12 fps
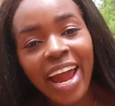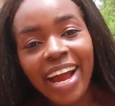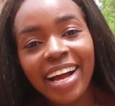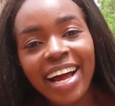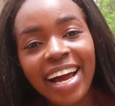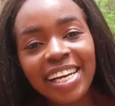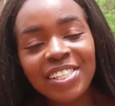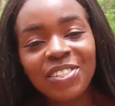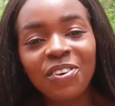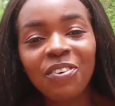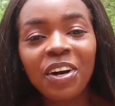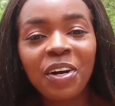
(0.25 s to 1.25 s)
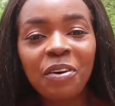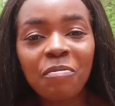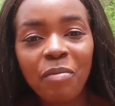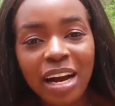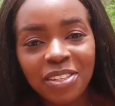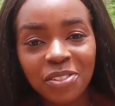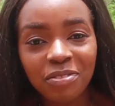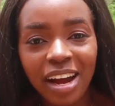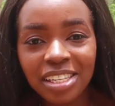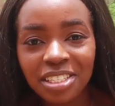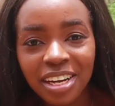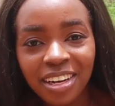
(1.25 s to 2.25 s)
Hey guys, you're welcome back to
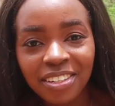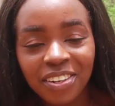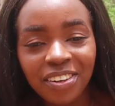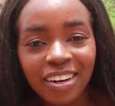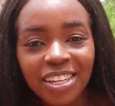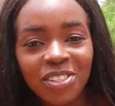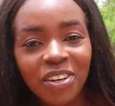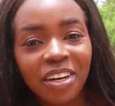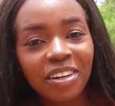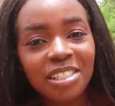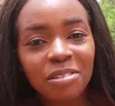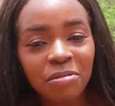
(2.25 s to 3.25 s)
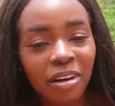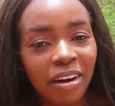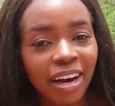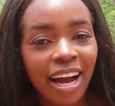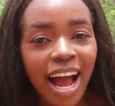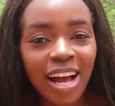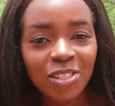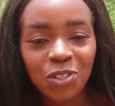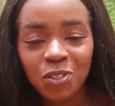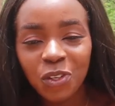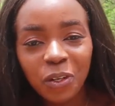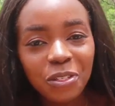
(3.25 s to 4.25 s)
my channel. It's your girl Vera,
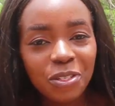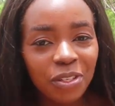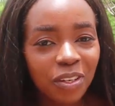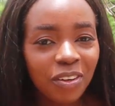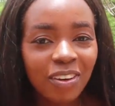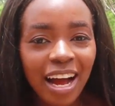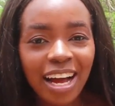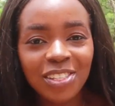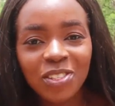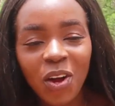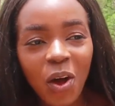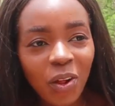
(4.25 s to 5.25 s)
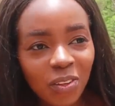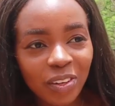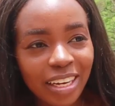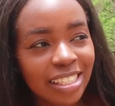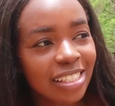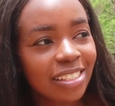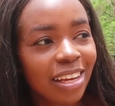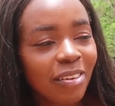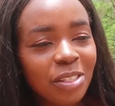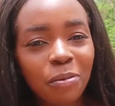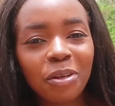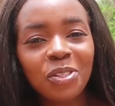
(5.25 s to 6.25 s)
as usual, as always. Am
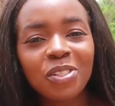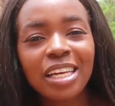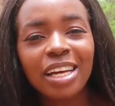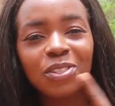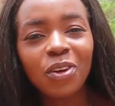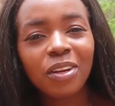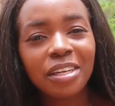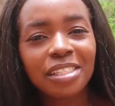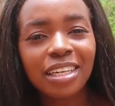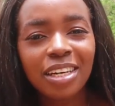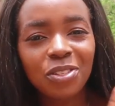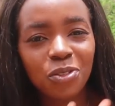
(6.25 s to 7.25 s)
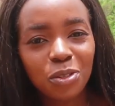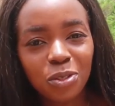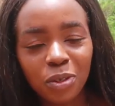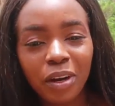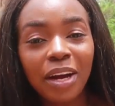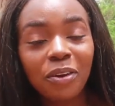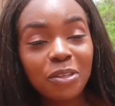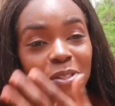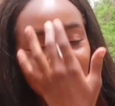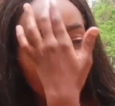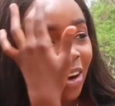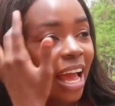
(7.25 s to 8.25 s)
I supposed to say as always and as usual? I
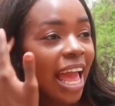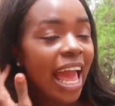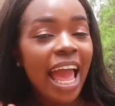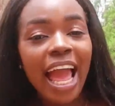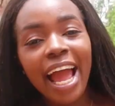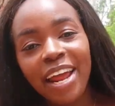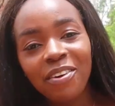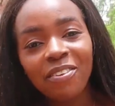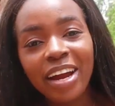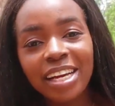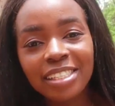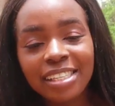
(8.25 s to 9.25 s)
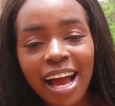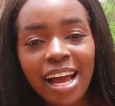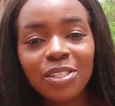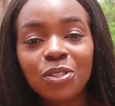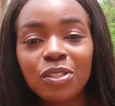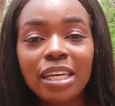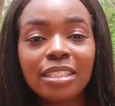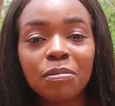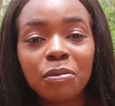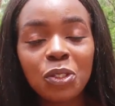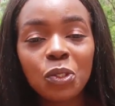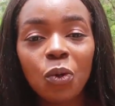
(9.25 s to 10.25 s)
don't know. Anyways guys, in today's
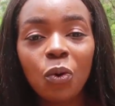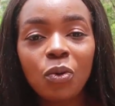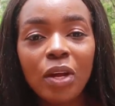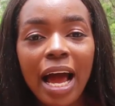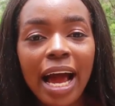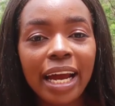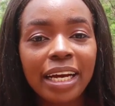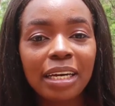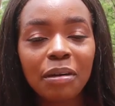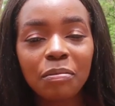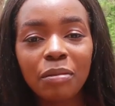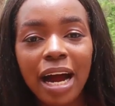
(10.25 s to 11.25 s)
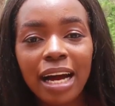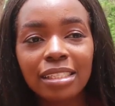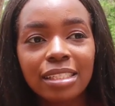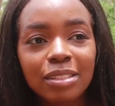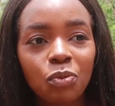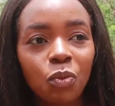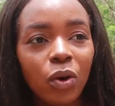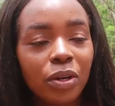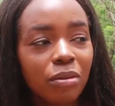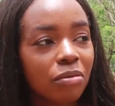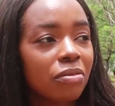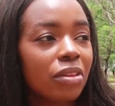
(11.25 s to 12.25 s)
episode I am at
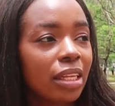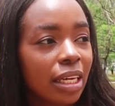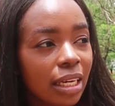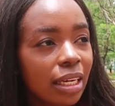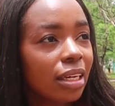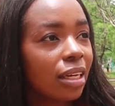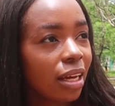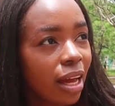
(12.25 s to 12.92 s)
one of the